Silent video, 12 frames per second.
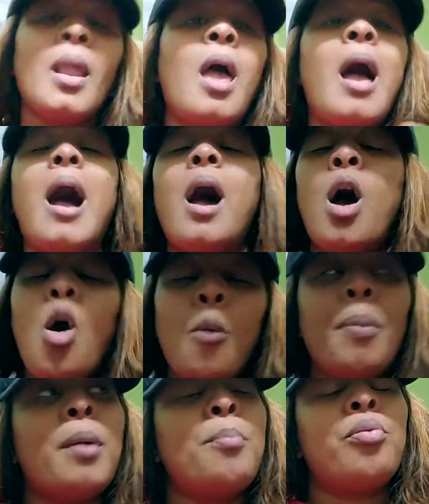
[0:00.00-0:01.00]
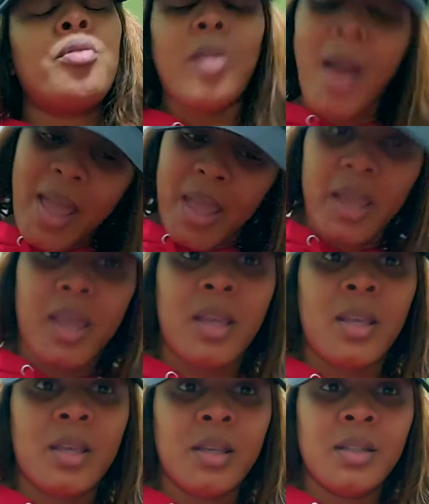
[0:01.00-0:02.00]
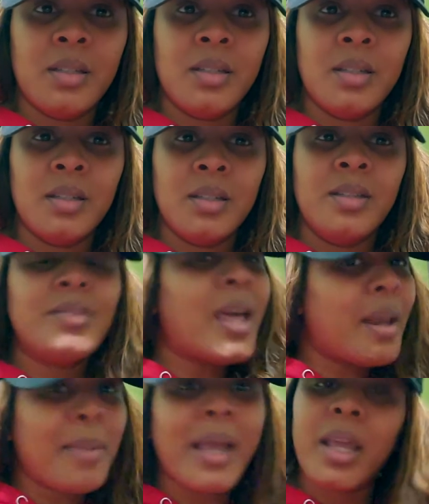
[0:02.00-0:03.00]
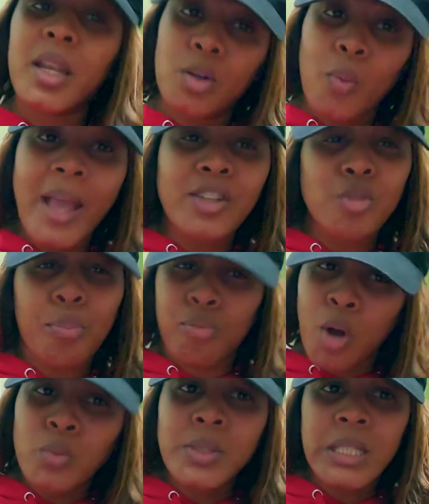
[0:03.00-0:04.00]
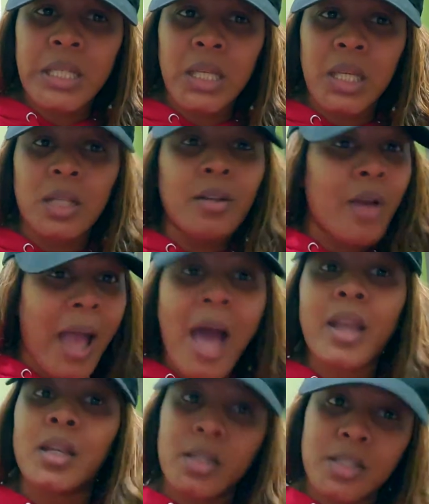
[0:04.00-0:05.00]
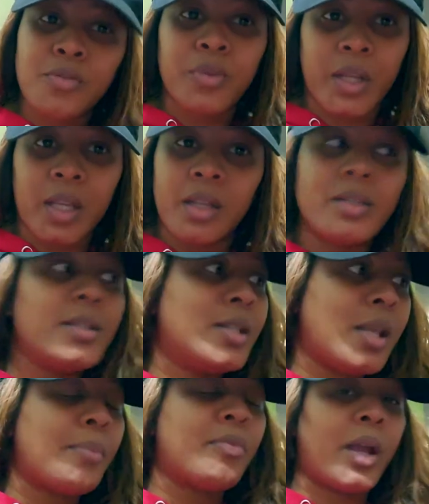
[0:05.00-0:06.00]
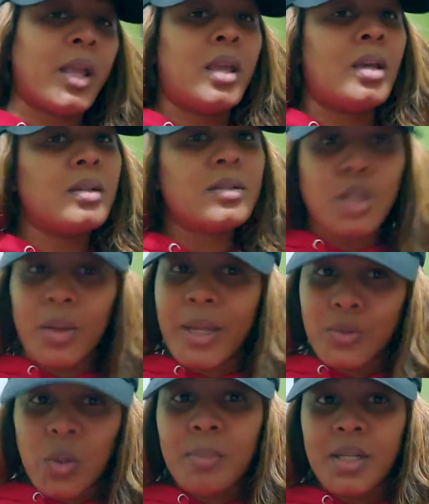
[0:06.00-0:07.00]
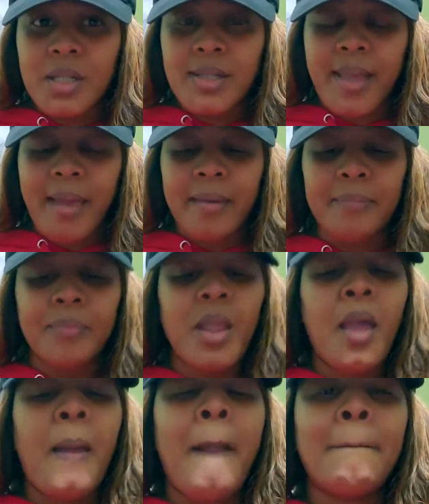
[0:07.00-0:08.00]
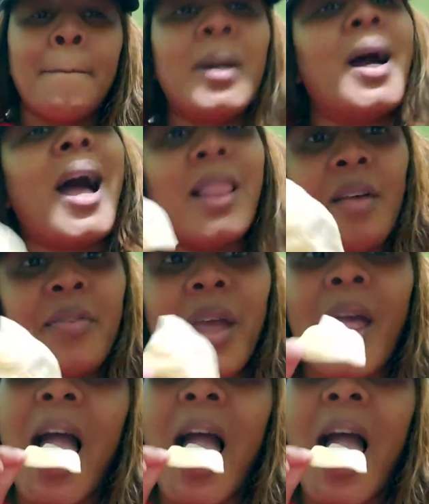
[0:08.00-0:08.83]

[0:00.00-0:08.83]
I hope and pray that I'm not getting no extra protein out of this freaking dip right here. So that's what I'm gonna say. But I love it.